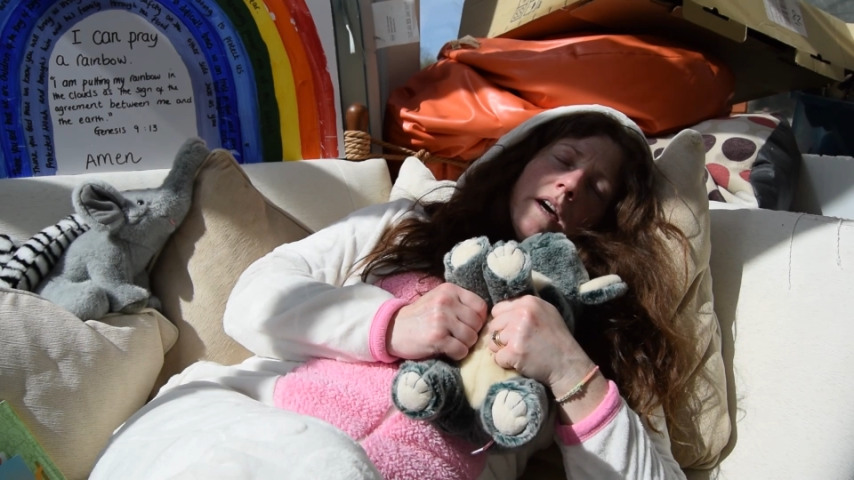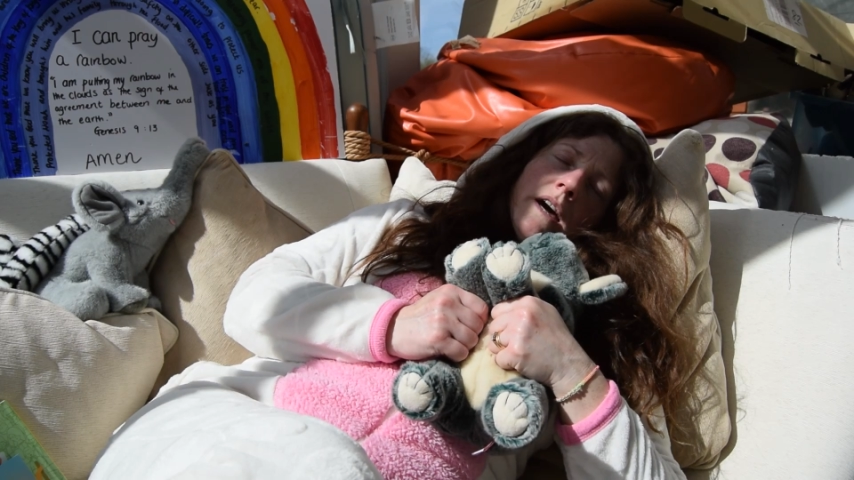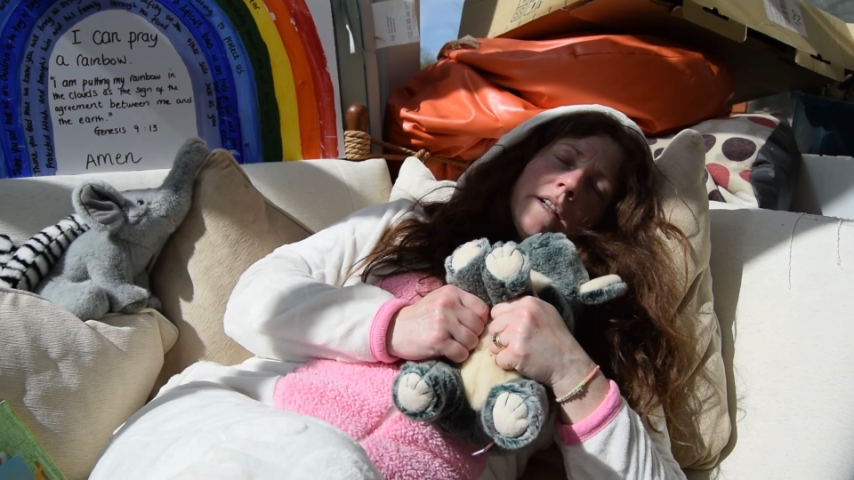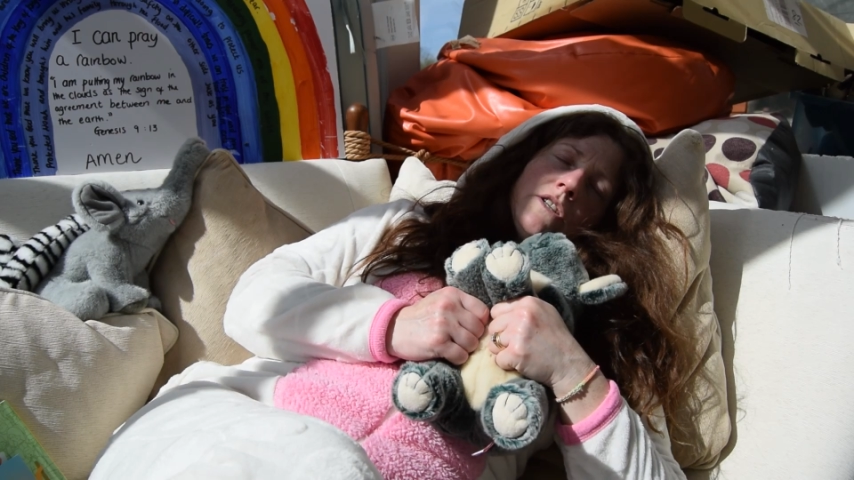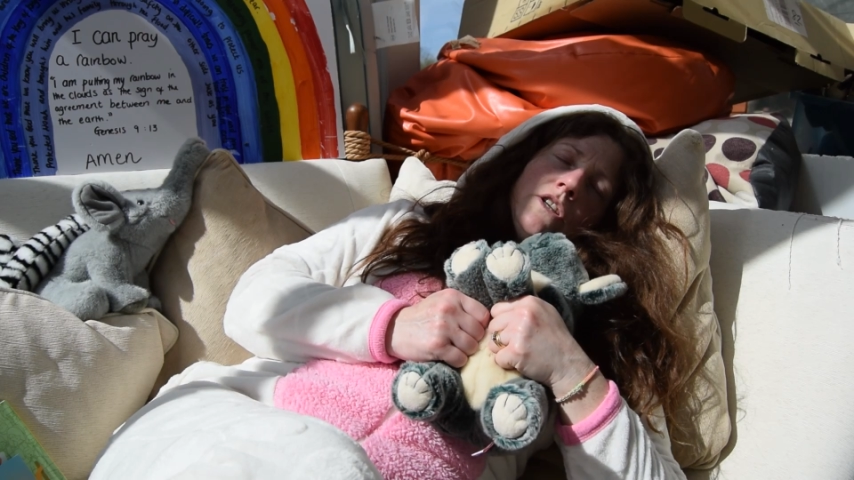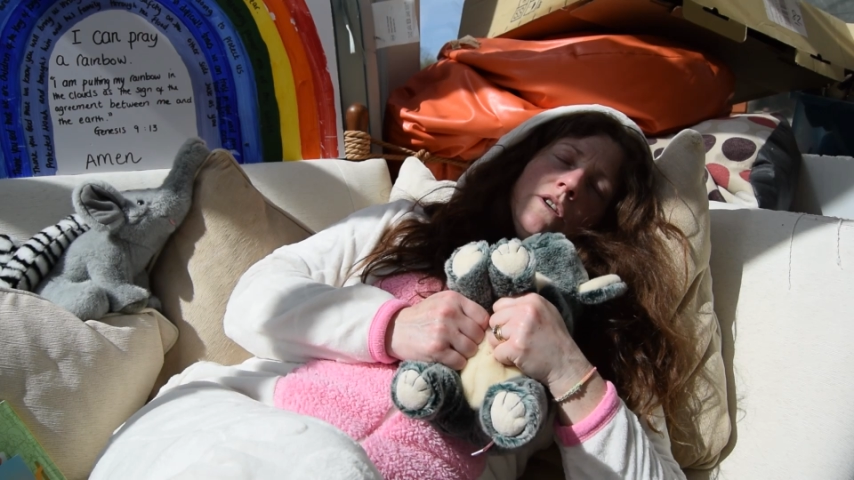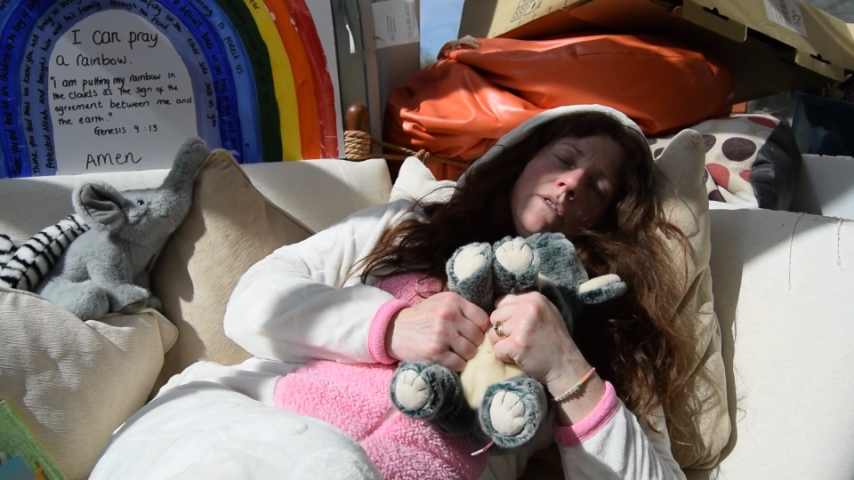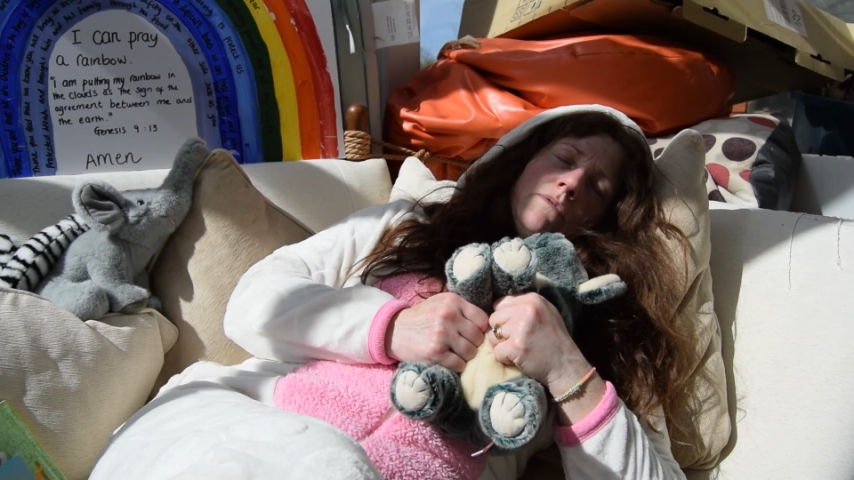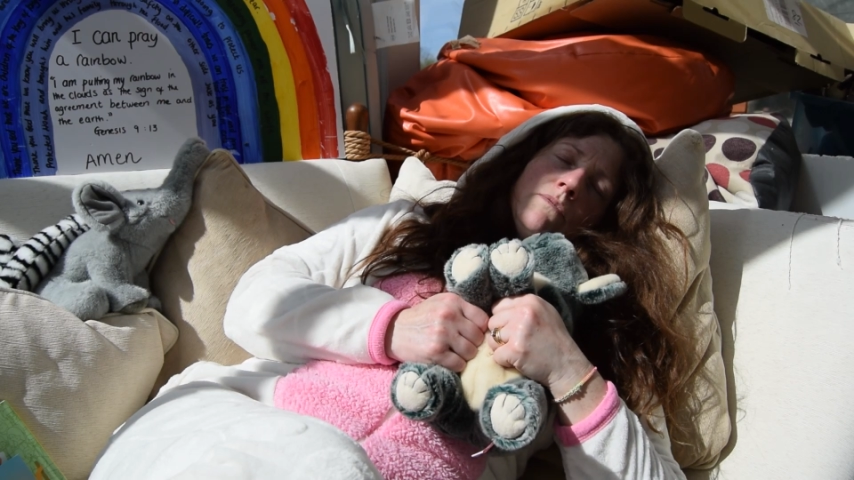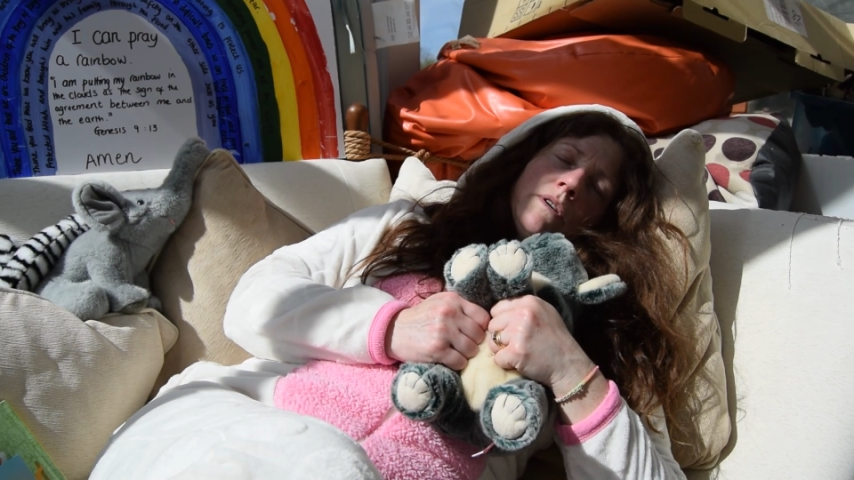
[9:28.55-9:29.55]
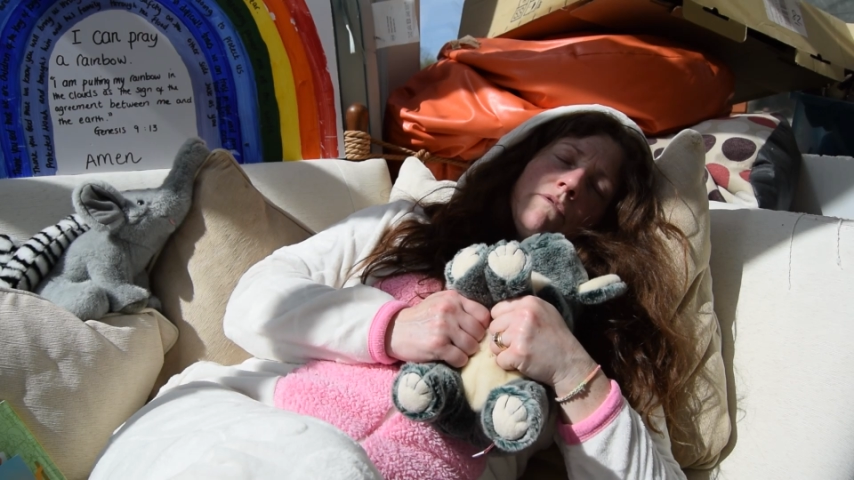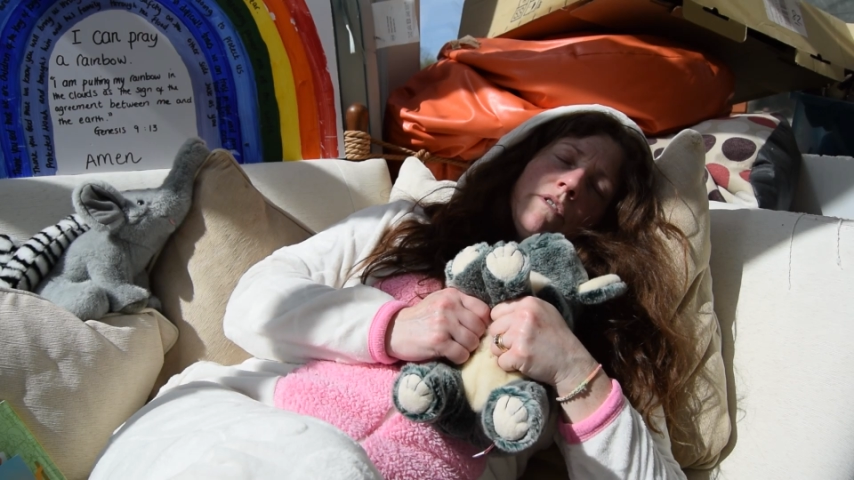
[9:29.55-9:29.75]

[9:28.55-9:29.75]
and you will